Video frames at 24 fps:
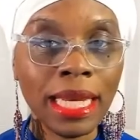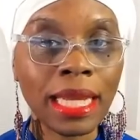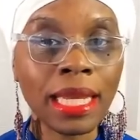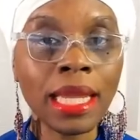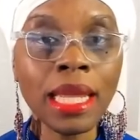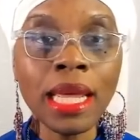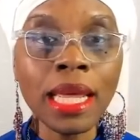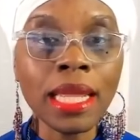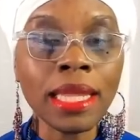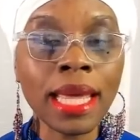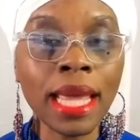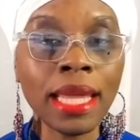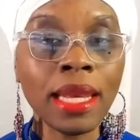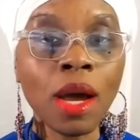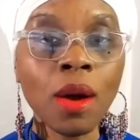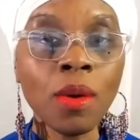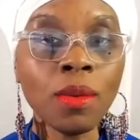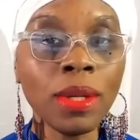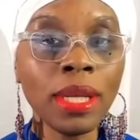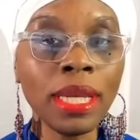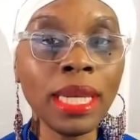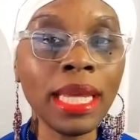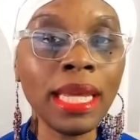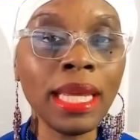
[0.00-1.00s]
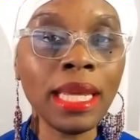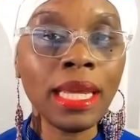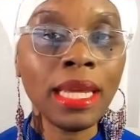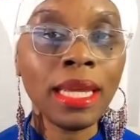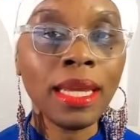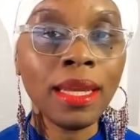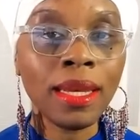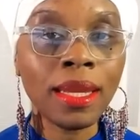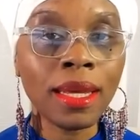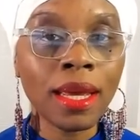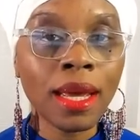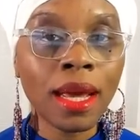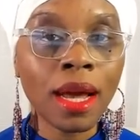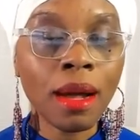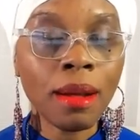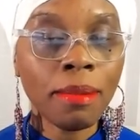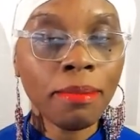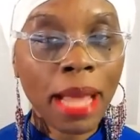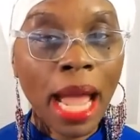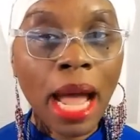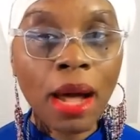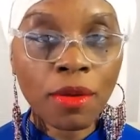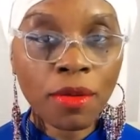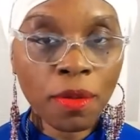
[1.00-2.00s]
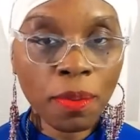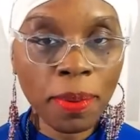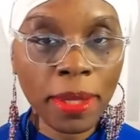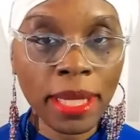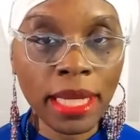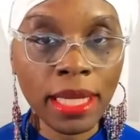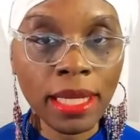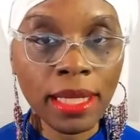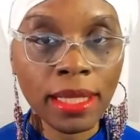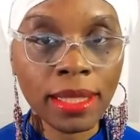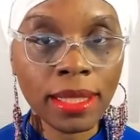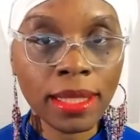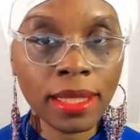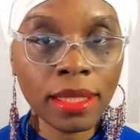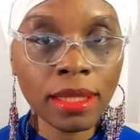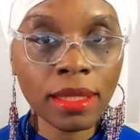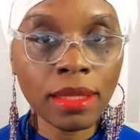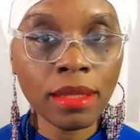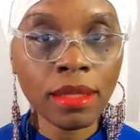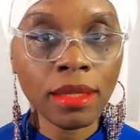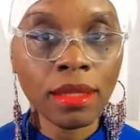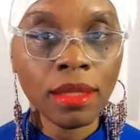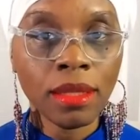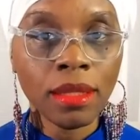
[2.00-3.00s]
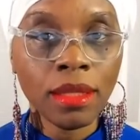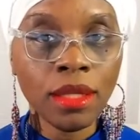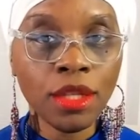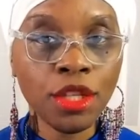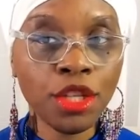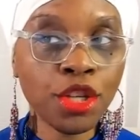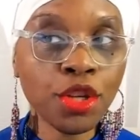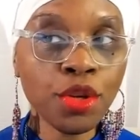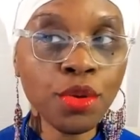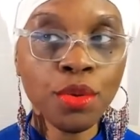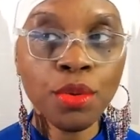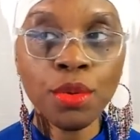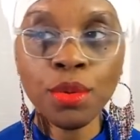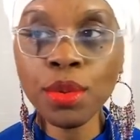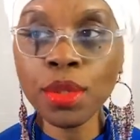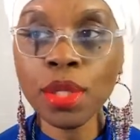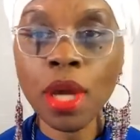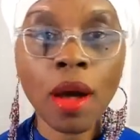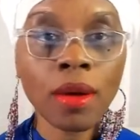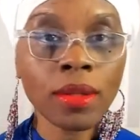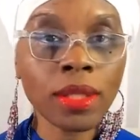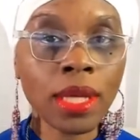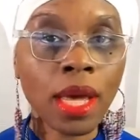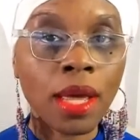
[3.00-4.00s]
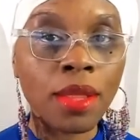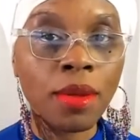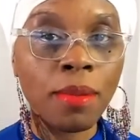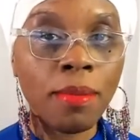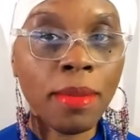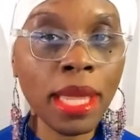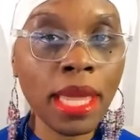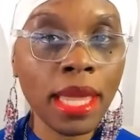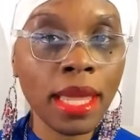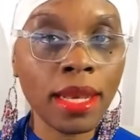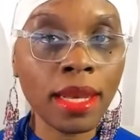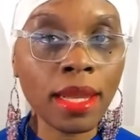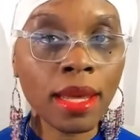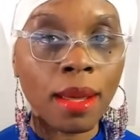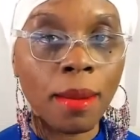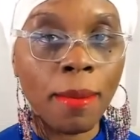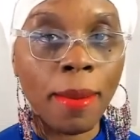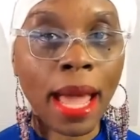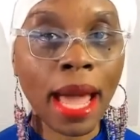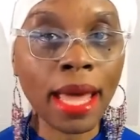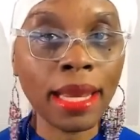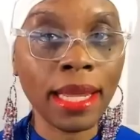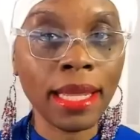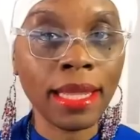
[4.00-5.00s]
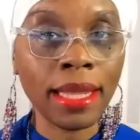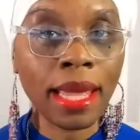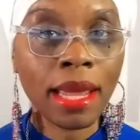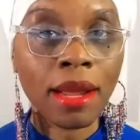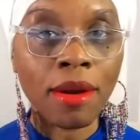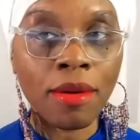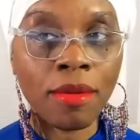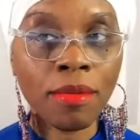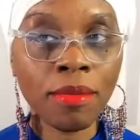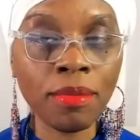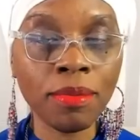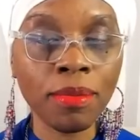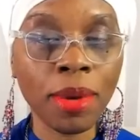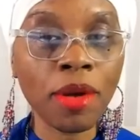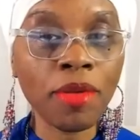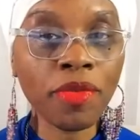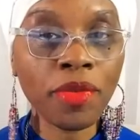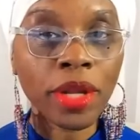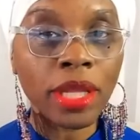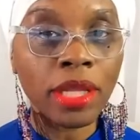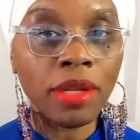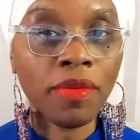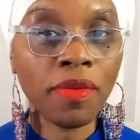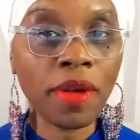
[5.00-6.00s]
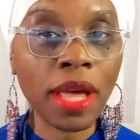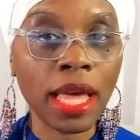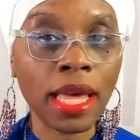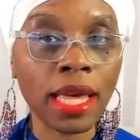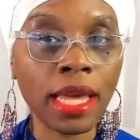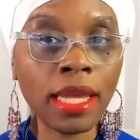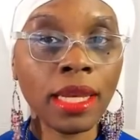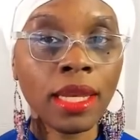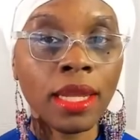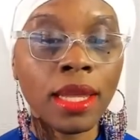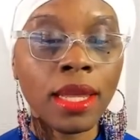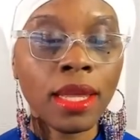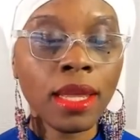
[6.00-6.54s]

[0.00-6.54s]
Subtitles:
And they don't need a mouthpiece to talk to other men about it. They're perfectly fine.